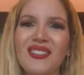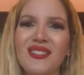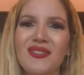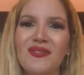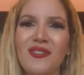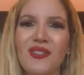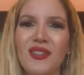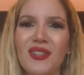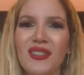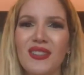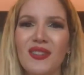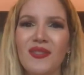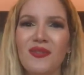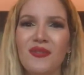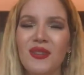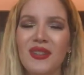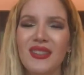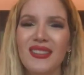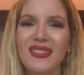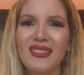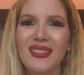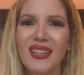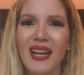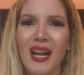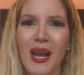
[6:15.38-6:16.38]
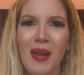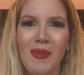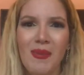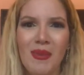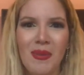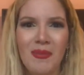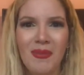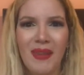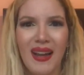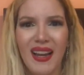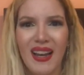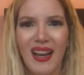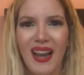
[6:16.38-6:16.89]
For the first time
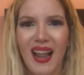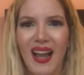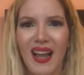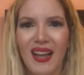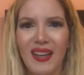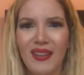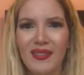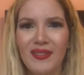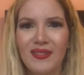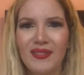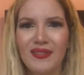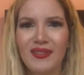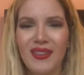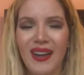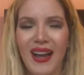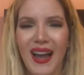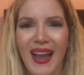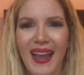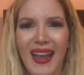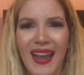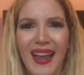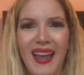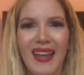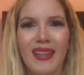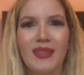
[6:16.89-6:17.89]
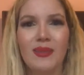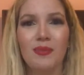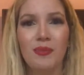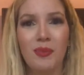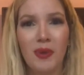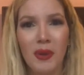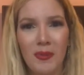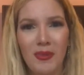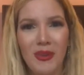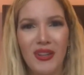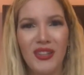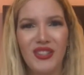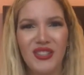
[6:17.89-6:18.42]
in my life, I had
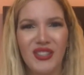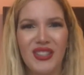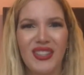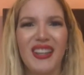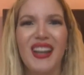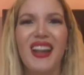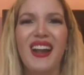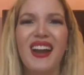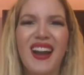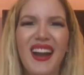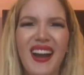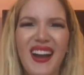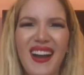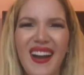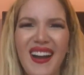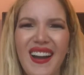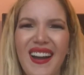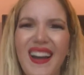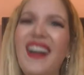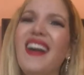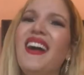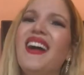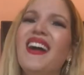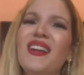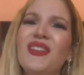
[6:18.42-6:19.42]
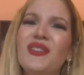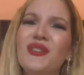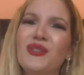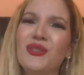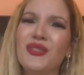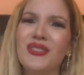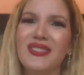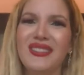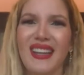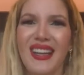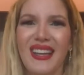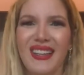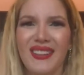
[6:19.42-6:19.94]
permission to
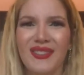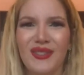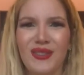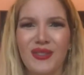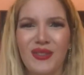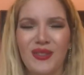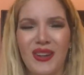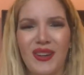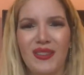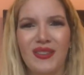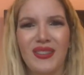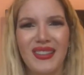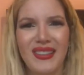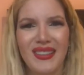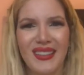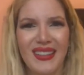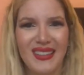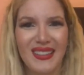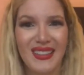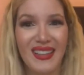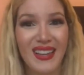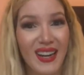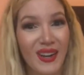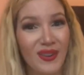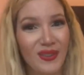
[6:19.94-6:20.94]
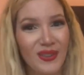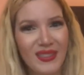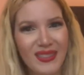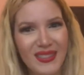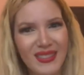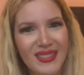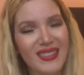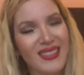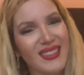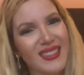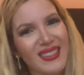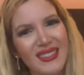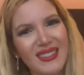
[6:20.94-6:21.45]
dance to everything that I
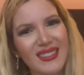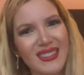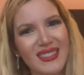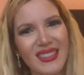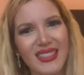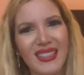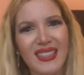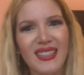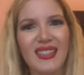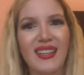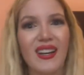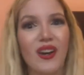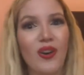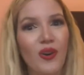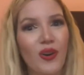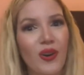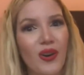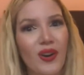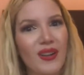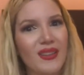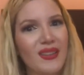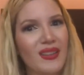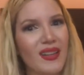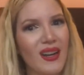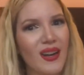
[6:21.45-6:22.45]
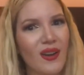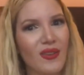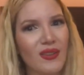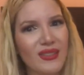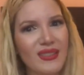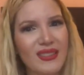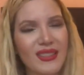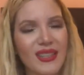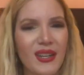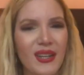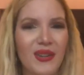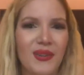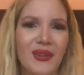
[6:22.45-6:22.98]
was listening or that I
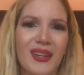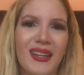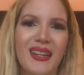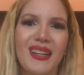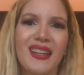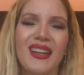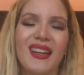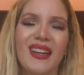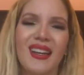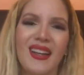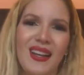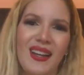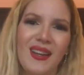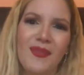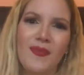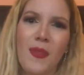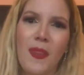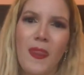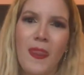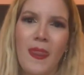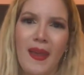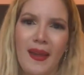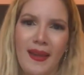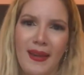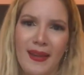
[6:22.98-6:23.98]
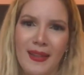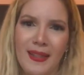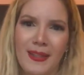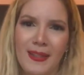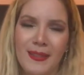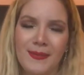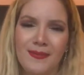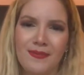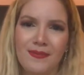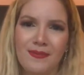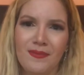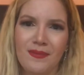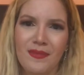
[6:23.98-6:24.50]
was hearing
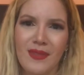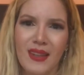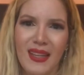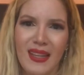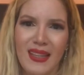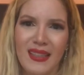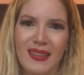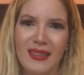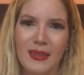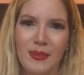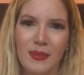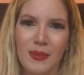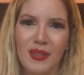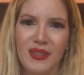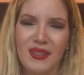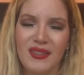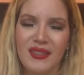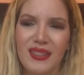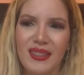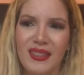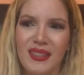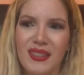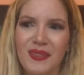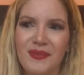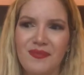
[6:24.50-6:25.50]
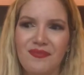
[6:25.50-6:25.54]
in the music.